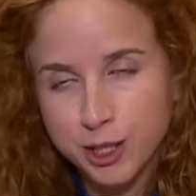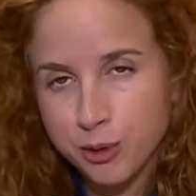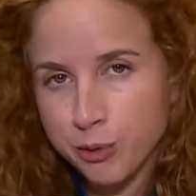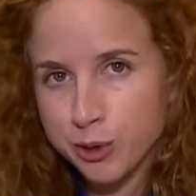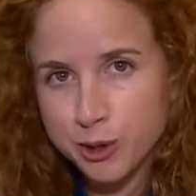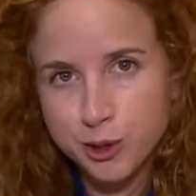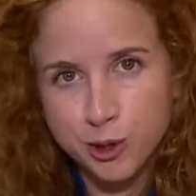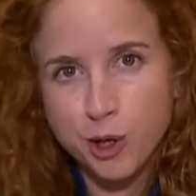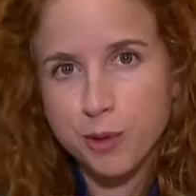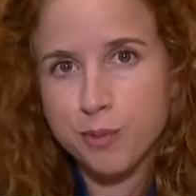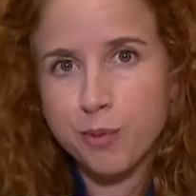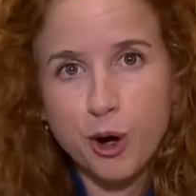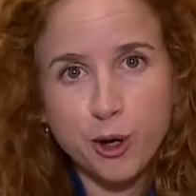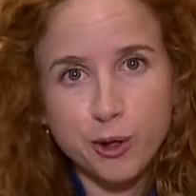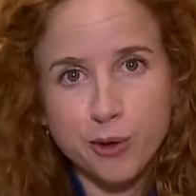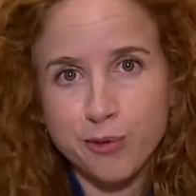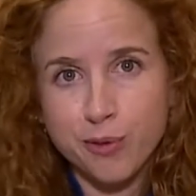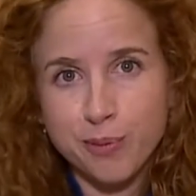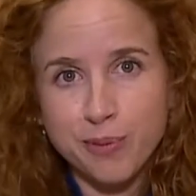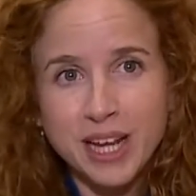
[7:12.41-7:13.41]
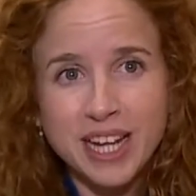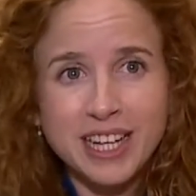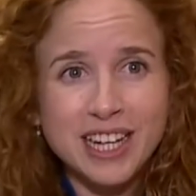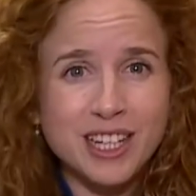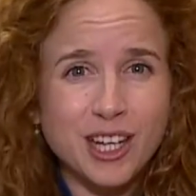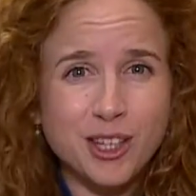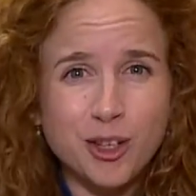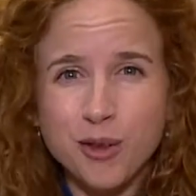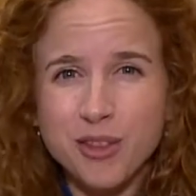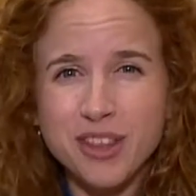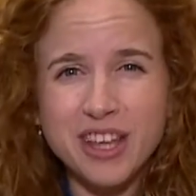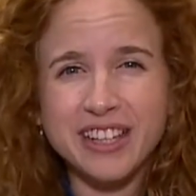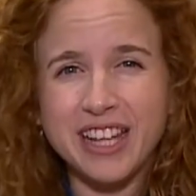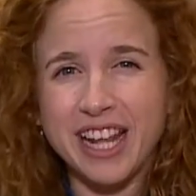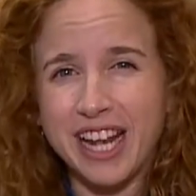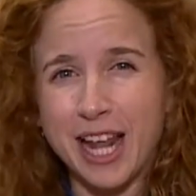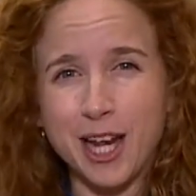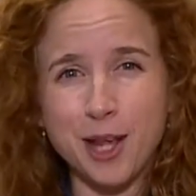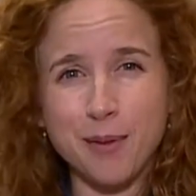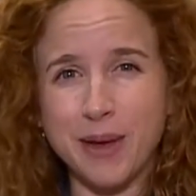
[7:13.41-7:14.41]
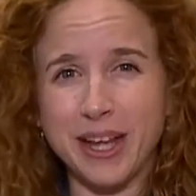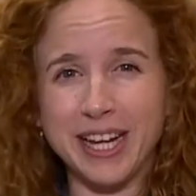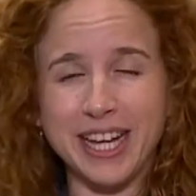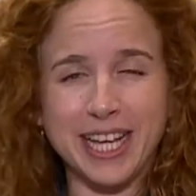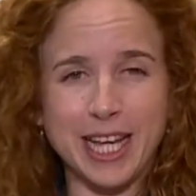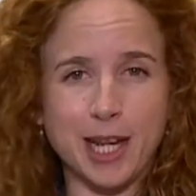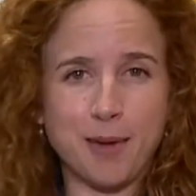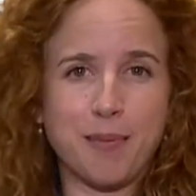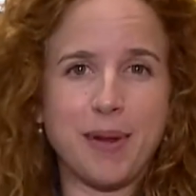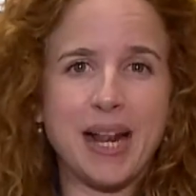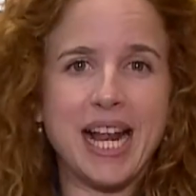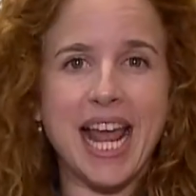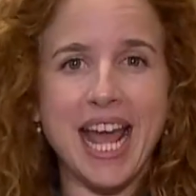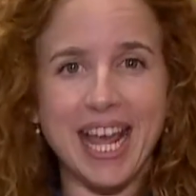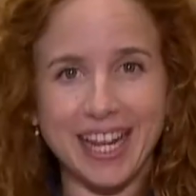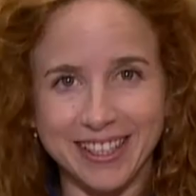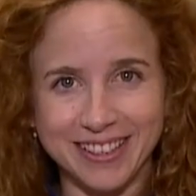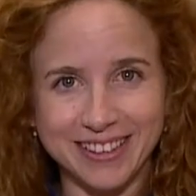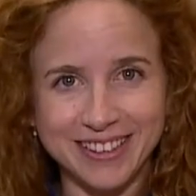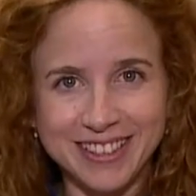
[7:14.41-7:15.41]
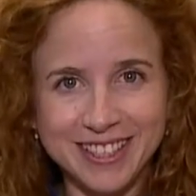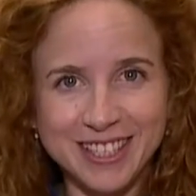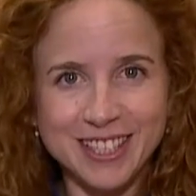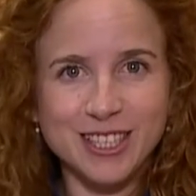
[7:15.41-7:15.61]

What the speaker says: It was not part of a plan, and I don't think that anybody can plan